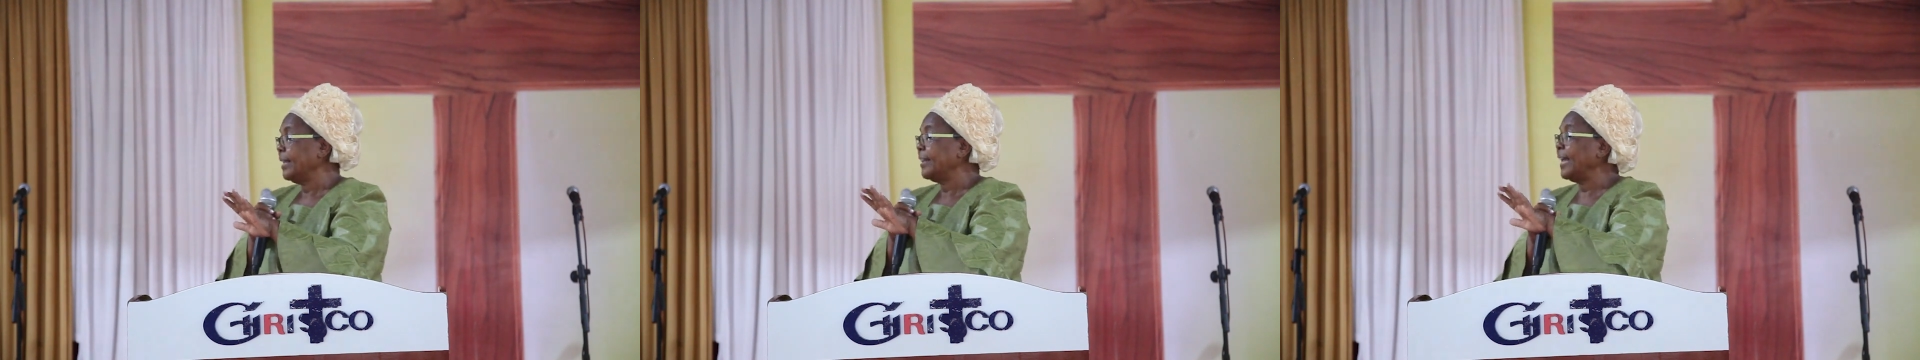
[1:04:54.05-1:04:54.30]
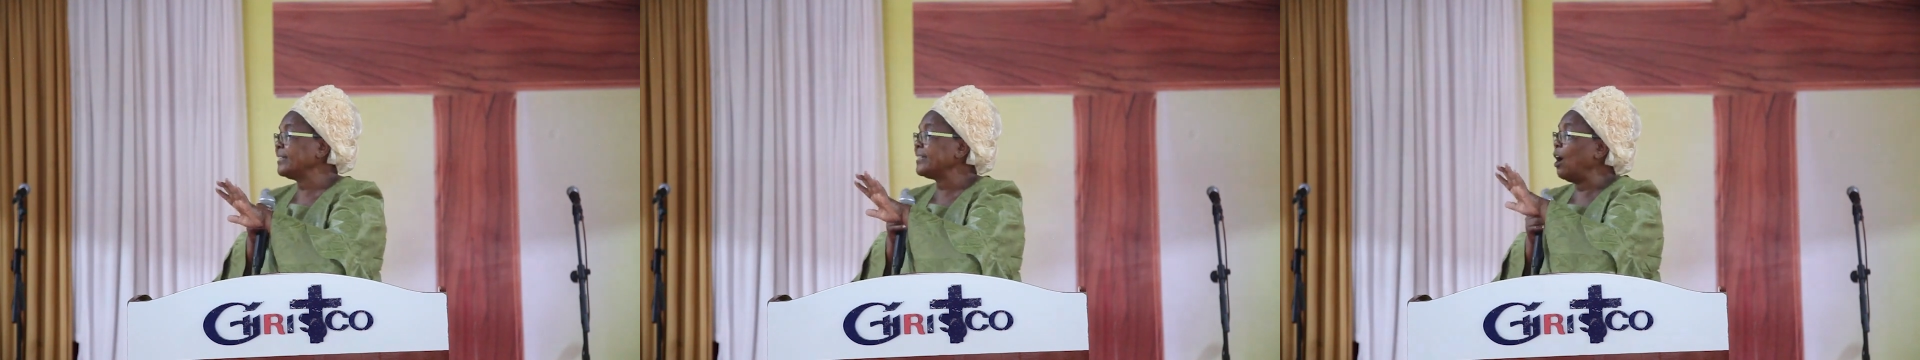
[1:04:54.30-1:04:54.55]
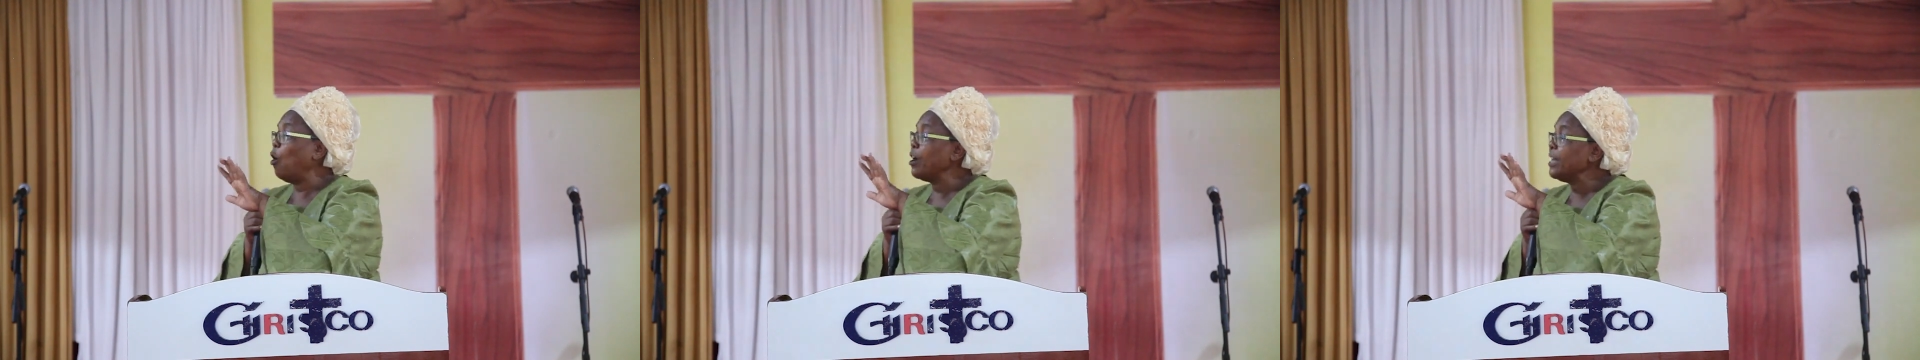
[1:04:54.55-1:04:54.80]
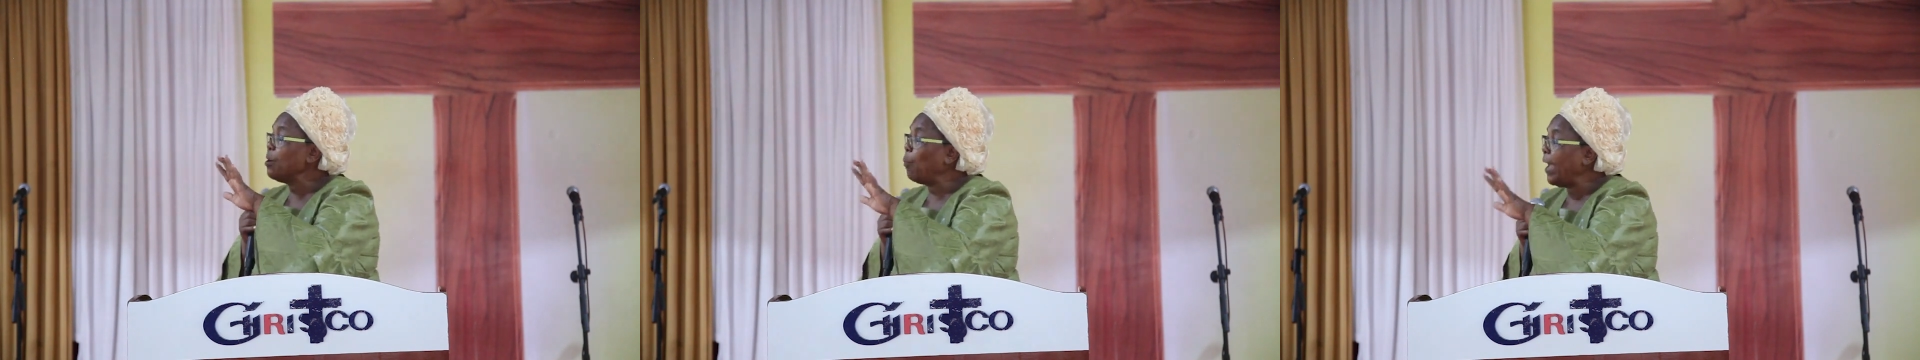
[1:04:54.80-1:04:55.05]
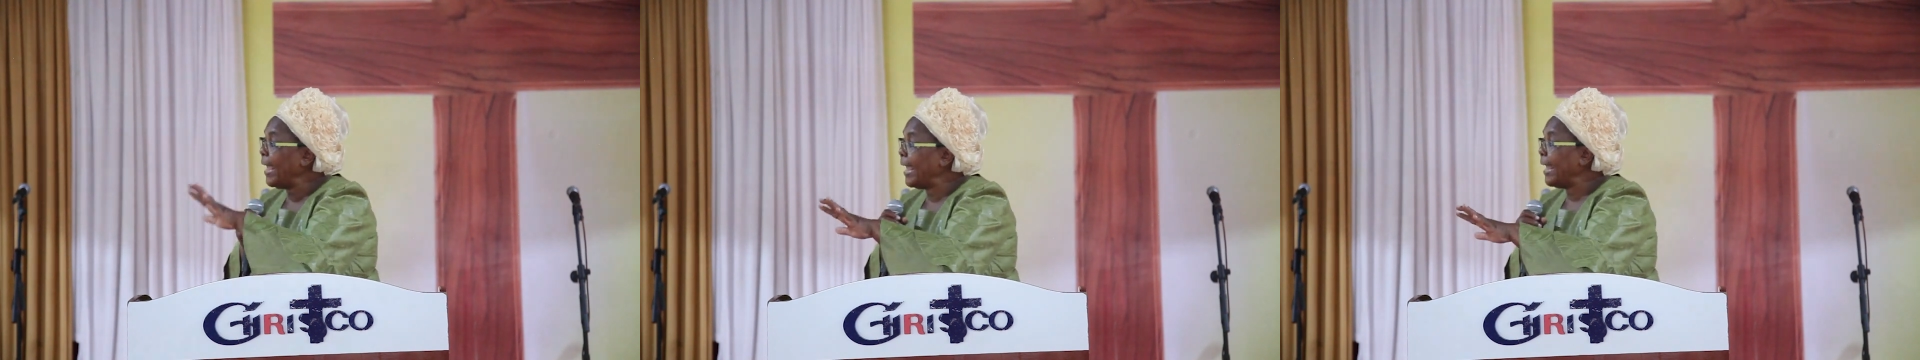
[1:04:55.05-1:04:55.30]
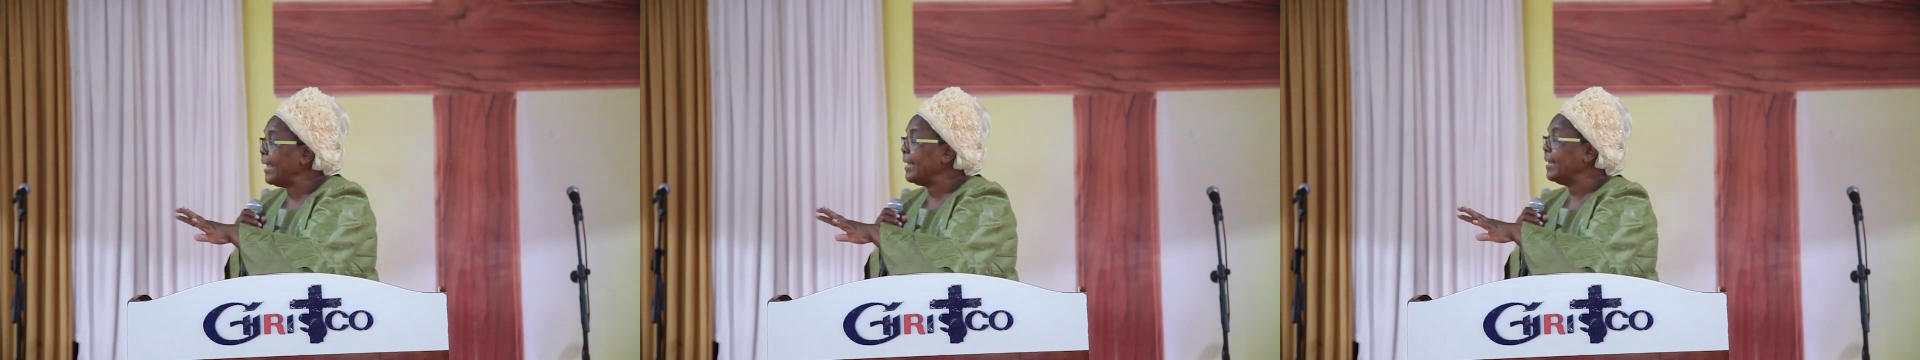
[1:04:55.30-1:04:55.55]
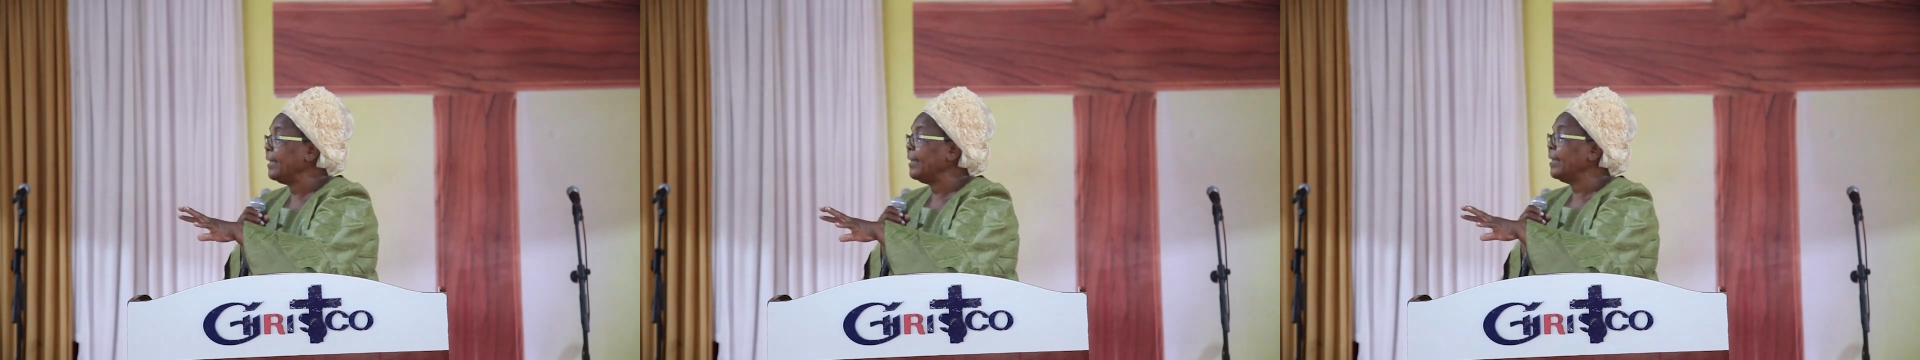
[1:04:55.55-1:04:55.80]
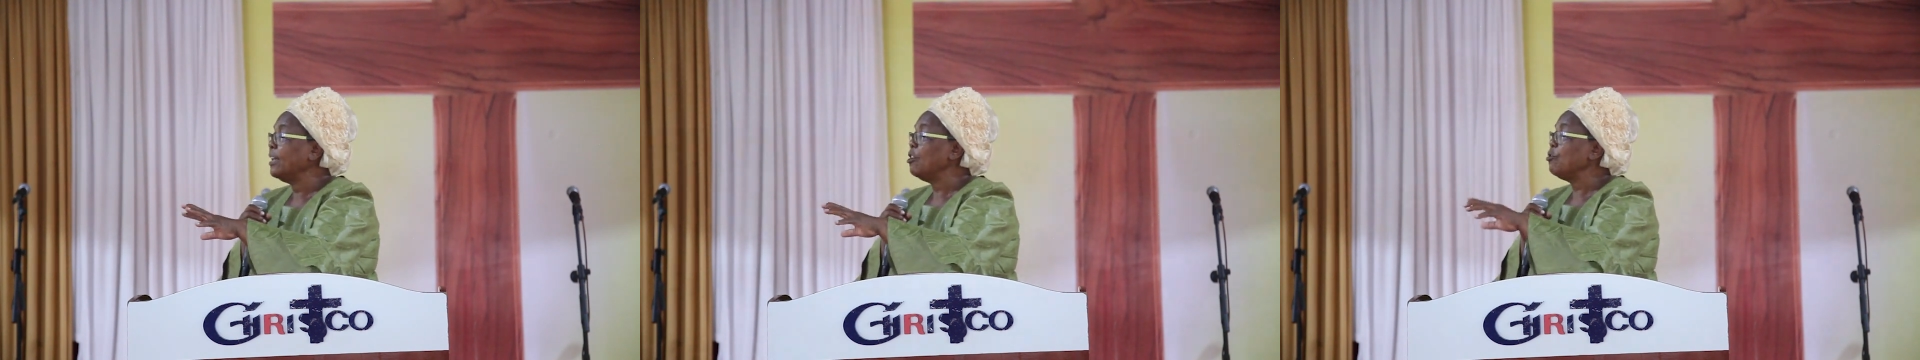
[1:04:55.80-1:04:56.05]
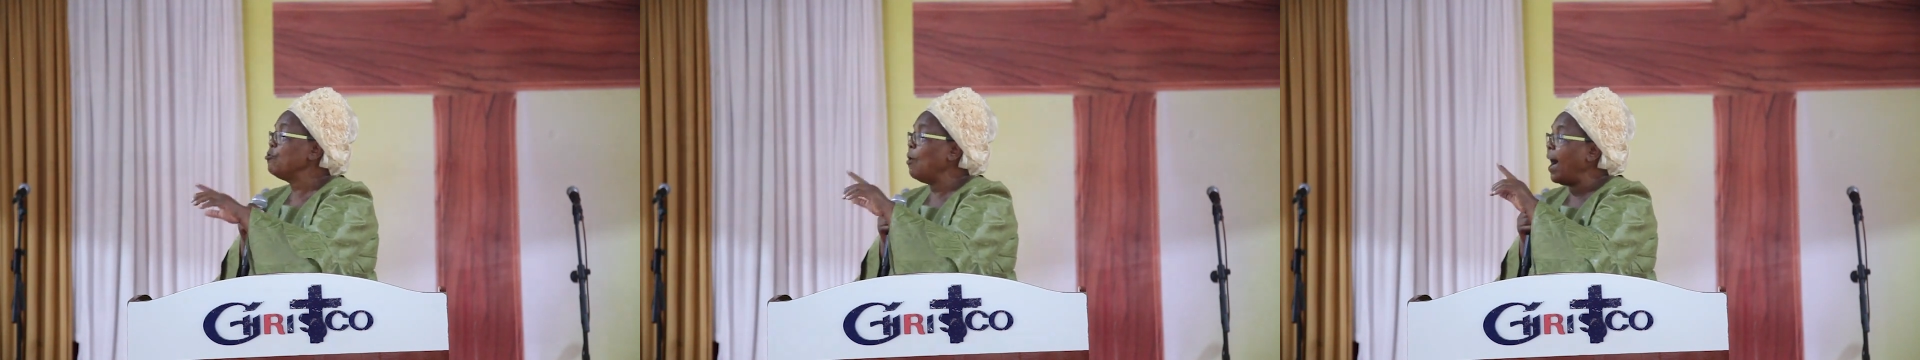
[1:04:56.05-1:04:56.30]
That's the only way you